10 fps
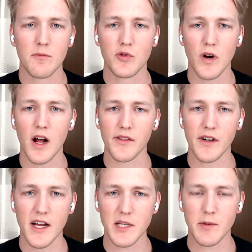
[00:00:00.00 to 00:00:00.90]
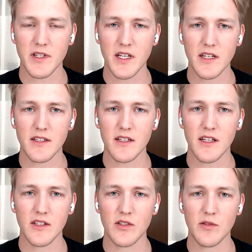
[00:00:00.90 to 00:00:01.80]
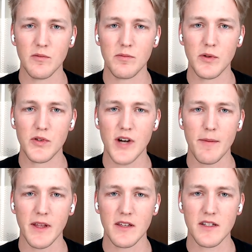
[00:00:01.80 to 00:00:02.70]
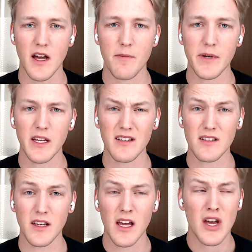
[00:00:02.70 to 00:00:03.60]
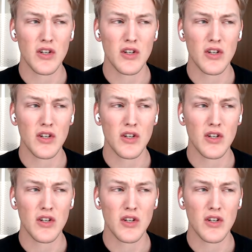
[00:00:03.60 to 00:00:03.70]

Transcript: drawing their expertise into bootstrapping this company? Because like